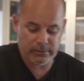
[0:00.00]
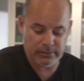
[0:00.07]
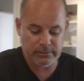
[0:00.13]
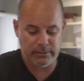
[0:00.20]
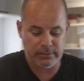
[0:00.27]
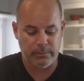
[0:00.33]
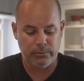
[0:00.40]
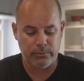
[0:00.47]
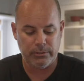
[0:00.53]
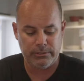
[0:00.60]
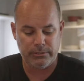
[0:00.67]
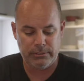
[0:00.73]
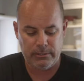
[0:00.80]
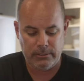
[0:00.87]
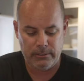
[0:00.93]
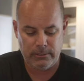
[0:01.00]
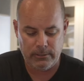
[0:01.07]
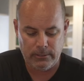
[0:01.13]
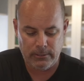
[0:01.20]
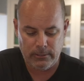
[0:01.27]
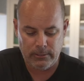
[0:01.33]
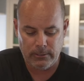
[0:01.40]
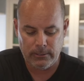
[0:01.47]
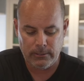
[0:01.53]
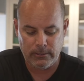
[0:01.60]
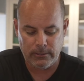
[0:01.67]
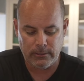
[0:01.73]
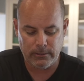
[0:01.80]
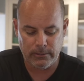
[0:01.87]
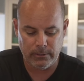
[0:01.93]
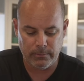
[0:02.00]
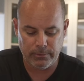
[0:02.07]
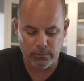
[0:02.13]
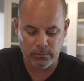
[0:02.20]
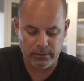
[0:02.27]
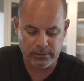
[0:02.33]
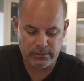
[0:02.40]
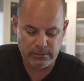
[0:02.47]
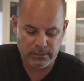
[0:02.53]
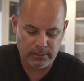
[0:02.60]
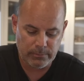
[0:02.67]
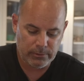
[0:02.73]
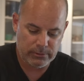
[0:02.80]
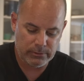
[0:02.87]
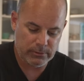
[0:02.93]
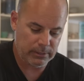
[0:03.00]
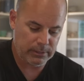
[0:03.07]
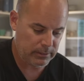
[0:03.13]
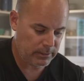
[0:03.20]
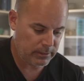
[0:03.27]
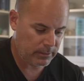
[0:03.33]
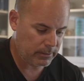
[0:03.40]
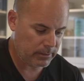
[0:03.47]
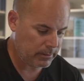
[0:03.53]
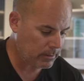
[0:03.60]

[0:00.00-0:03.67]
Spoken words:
sandwich, our #1 sandwich right there.